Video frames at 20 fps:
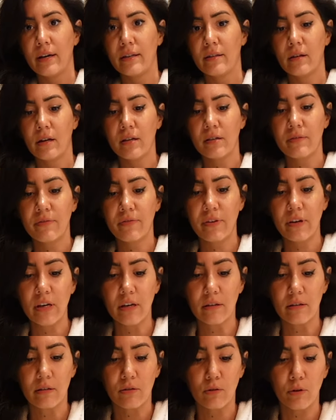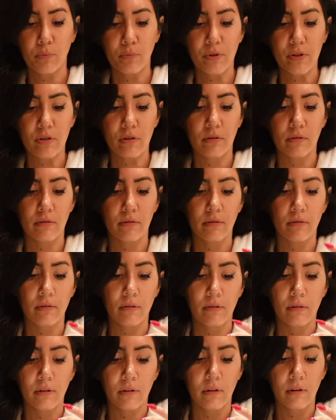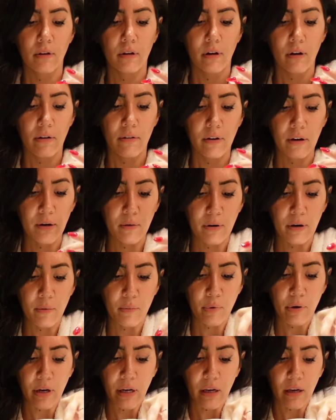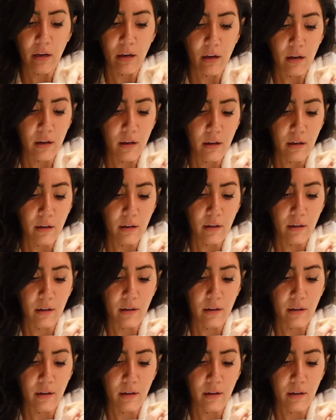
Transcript: does fit. Oops. I'm gonna break it.